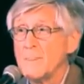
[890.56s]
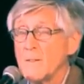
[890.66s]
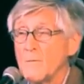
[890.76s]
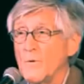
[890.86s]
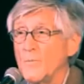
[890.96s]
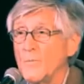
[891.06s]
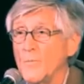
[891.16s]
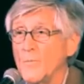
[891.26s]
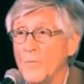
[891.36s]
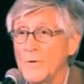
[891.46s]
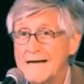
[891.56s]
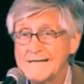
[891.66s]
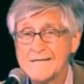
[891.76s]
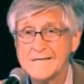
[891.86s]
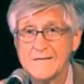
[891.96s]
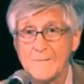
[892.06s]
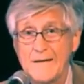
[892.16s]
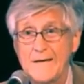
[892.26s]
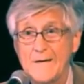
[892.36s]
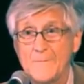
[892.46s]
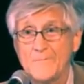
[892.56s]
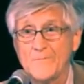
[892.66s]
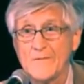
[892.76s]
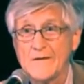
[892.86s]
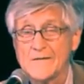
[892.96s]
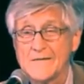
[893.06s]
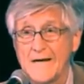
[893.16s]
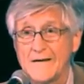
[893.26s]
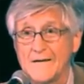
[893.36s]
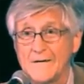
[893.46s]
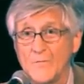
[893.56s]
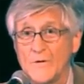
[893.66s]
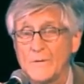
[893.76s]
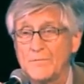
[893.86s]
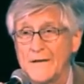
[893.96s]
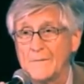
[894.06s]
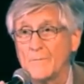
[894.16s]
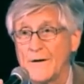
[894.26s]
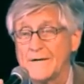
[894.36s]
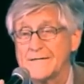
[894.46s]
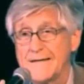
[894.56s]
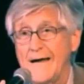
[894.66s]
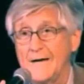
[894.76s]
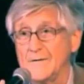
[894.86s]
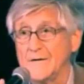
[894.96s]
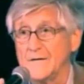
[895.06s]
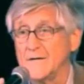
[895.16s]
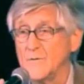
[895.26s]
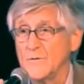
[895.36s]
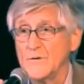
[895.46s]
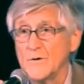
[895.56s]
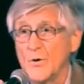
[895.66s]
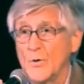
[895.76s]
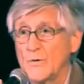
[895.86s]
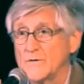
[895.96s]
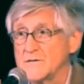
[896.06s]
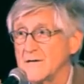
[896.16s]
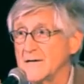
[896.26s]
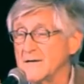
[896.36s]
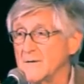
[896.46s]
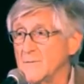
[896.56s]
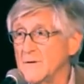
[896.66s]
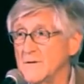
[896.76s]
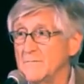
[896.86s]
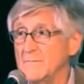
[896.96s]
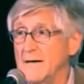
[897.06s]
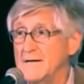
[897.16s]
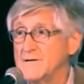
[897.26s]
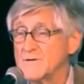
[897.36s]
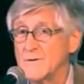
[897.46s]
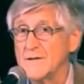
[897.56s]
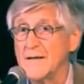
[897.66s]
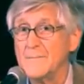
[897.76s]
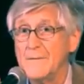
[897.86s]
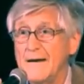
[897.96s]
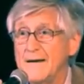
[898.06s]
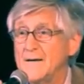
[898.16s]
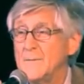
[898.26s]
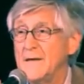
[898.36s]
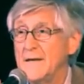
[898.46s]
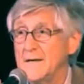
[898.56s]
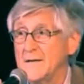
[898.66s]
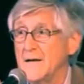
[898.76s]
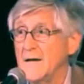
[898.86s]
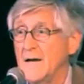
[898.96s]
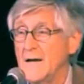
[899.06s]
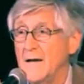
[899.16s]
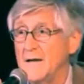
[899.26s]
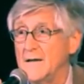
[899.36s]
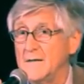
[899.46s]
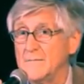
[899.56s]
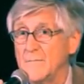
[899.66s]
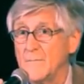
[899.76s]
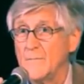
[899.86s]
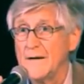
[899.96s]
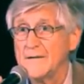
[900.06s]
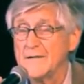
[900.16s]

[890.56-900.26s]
Well, what that says to me is that when the plant breaks down and the nuclear core is sitting in the middle of Main Street, they may come in and make the